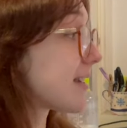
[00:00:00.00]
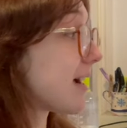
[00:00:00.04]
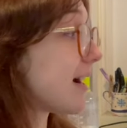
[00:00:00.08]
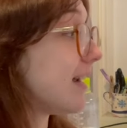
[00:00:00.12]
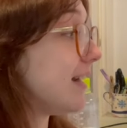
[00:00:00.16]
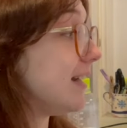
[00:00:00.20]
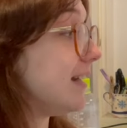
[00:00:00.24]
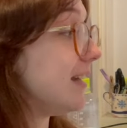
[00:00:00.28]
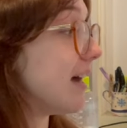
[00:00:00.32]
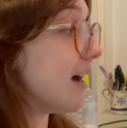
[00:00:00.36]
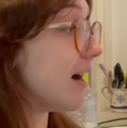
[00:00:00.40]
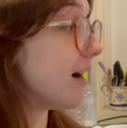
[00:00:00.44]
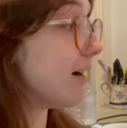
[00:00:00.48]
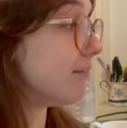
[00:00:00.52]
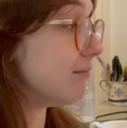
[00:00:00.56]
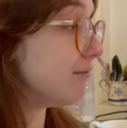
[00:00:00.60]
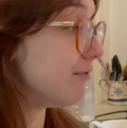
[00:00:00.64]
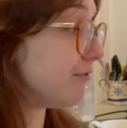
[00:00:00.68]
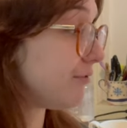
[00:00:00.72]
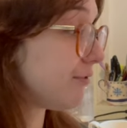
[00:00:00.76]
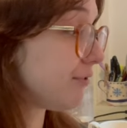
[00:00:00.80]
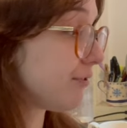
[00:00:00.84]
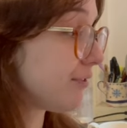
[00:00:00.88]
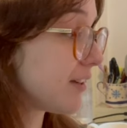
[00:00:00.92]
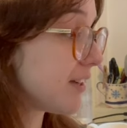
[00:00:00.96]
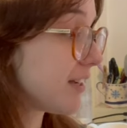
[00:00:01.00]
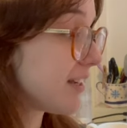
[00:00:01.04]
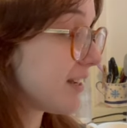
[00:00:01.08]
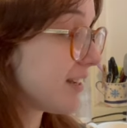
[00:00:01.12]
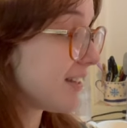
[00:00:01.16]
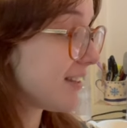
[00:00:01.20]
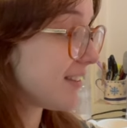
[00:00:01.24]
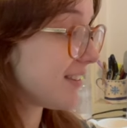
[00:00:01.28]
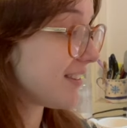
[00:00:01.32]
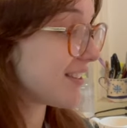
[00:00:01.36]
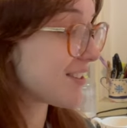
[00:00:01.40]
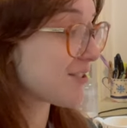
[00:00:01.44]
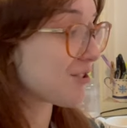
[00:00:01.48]
I love
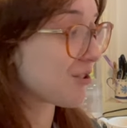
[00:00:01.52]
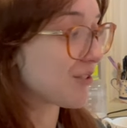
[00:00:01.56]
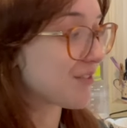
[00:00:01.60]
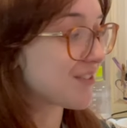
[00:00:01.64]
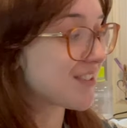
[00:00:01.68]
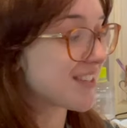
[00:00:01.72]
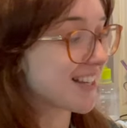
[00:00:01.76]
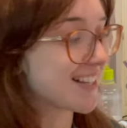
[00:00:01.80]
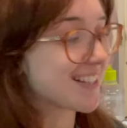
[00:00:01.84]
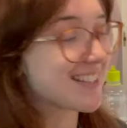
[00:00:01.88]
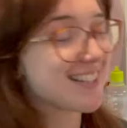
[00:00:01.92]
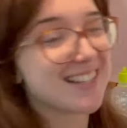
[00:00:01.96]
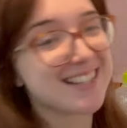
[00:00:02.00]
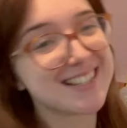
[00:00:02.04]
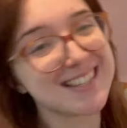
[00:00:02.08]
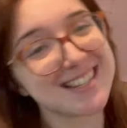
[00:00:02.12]
this sort of 60s